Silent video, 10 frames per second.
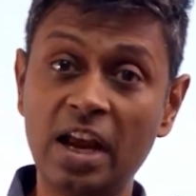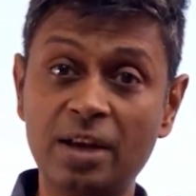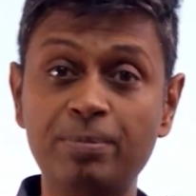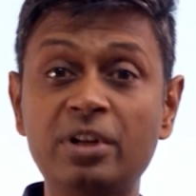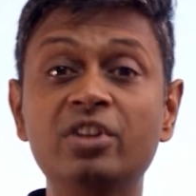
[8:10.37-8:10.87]

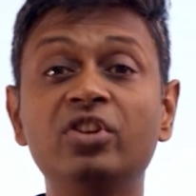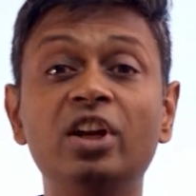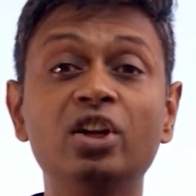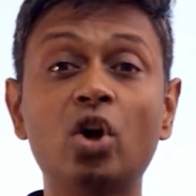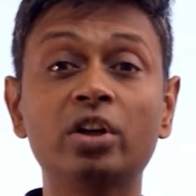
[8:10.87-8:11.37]
especially
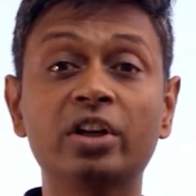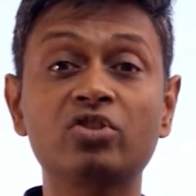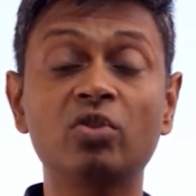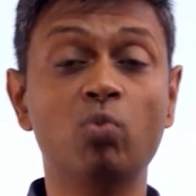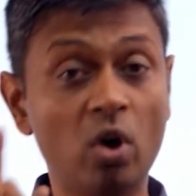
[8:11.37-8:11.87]
seen in
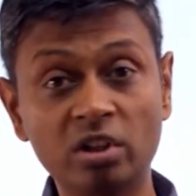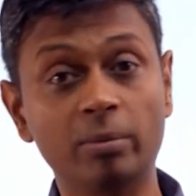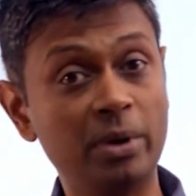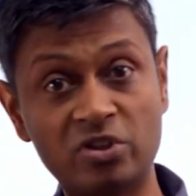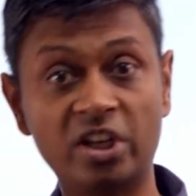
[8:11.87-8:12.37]
context of what
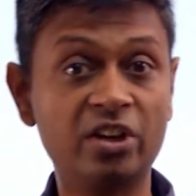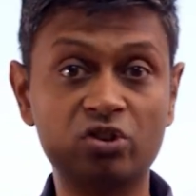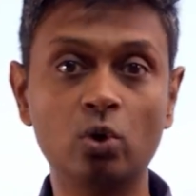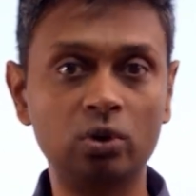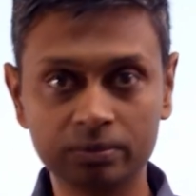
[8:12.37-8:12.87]
the best guy has
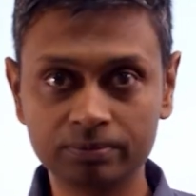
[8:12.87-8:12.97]
scored.